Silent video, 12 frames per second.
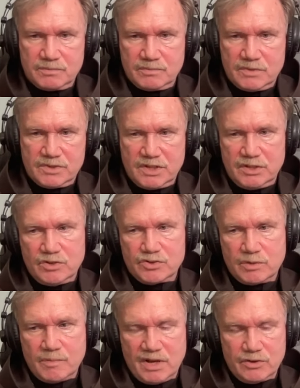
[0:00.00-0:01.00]
because I know
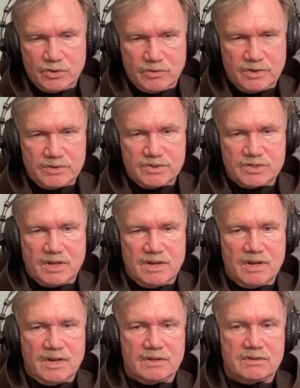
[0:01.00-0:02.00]
some Hondurans,
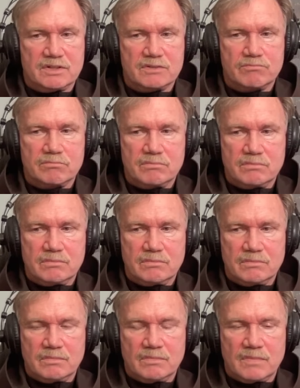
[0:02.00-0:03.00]
and
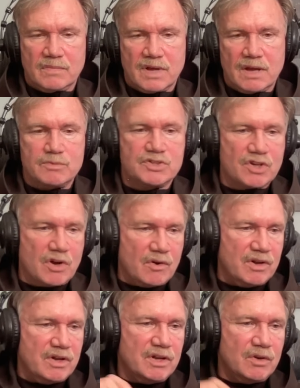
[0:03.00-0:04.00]
I'm
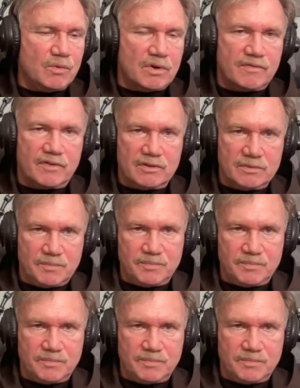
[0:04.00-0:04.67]
sorry, we're full.